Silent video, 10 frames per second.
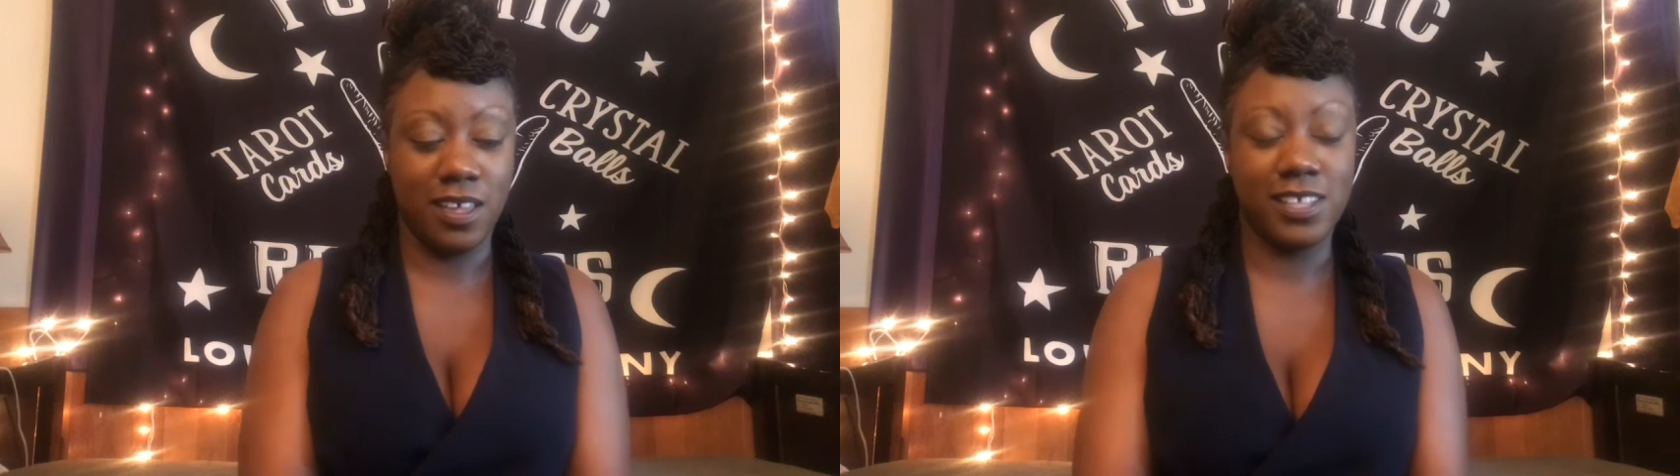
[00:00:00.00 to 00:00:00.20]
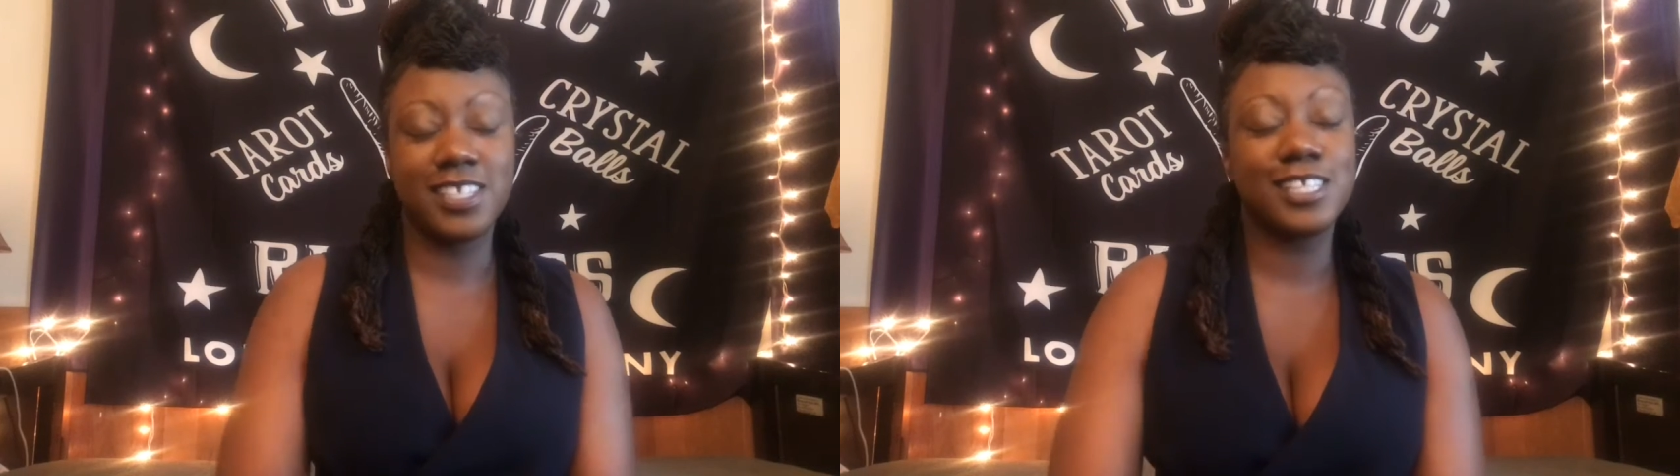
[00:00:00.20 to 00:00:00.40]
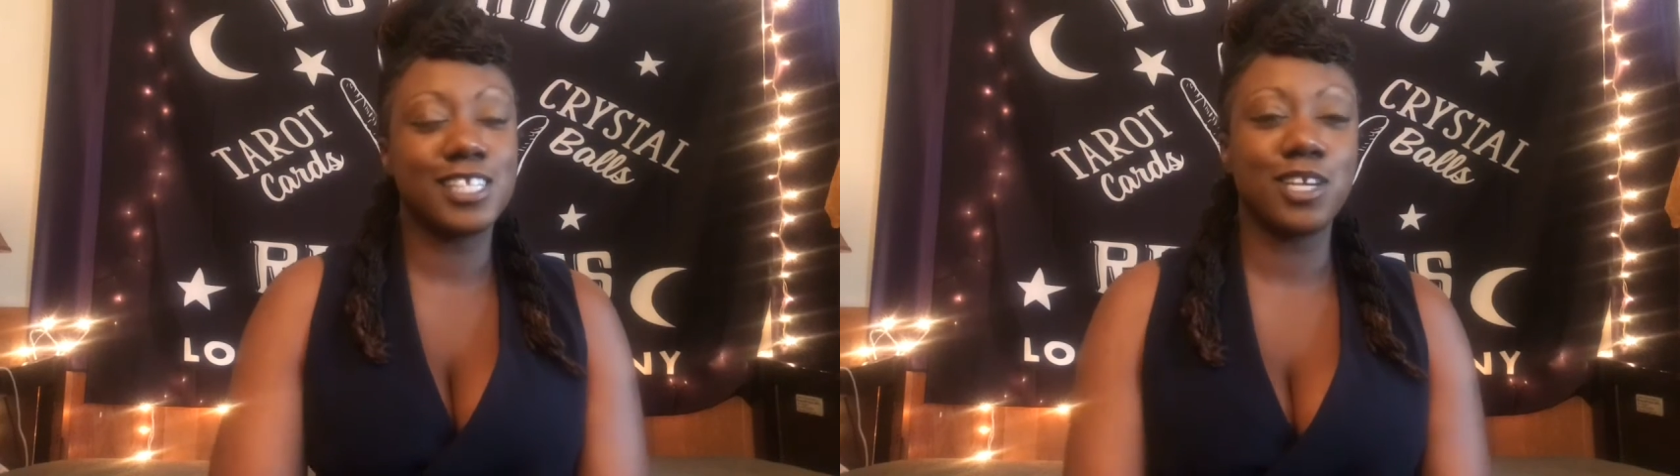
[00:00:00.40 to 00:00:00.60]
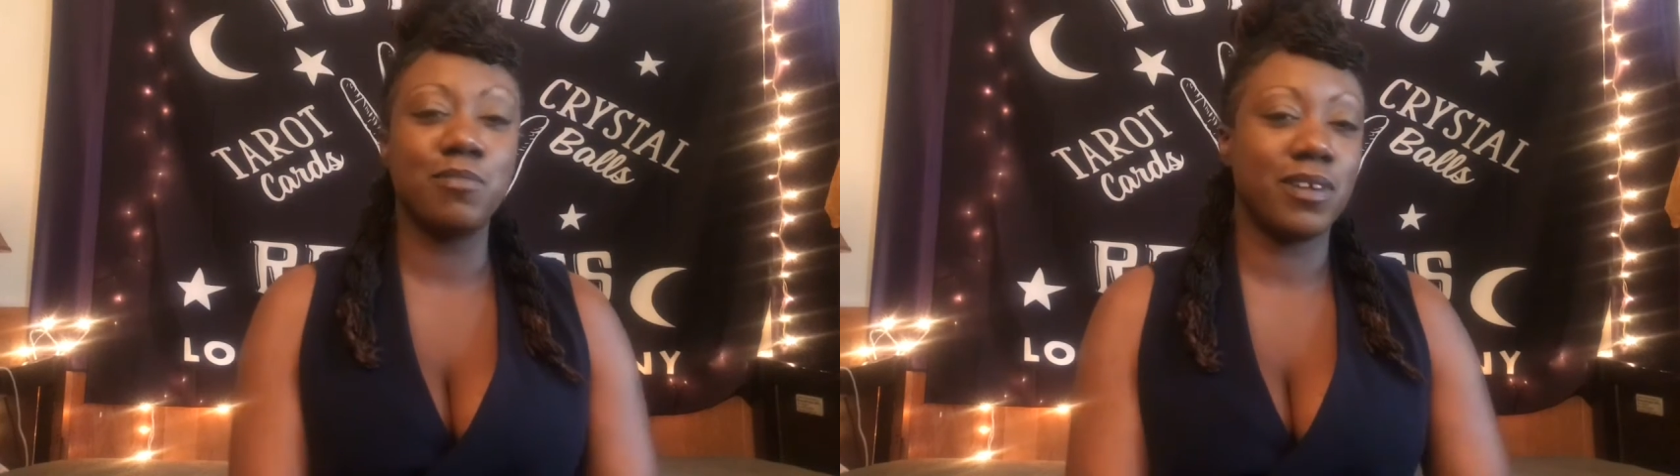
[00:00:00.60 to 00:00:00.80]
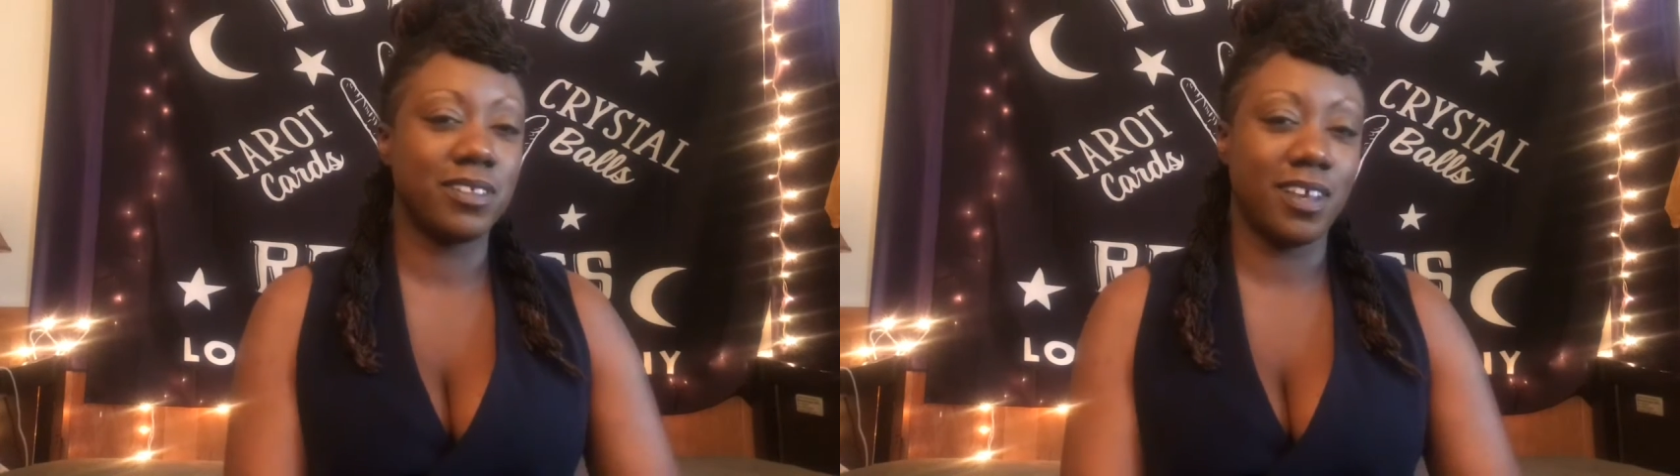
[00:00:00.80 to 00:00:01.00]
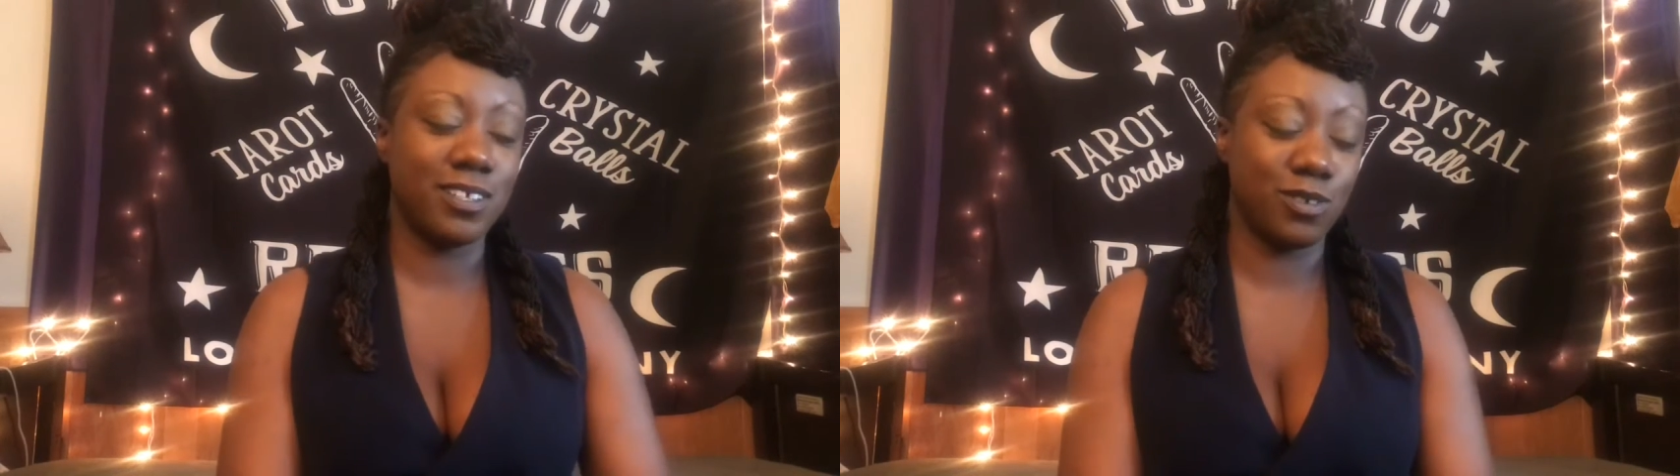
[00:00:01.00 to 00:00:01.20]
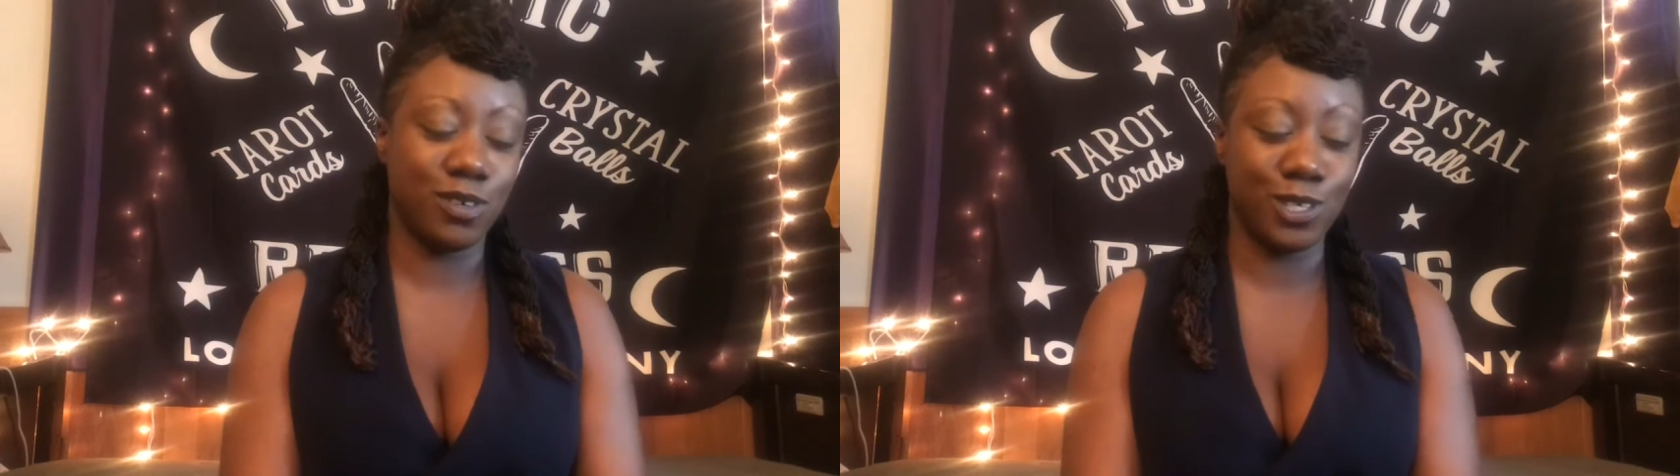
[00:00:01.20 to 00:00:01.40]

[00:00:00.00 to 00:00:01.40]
Since it's your birthday, Taurus,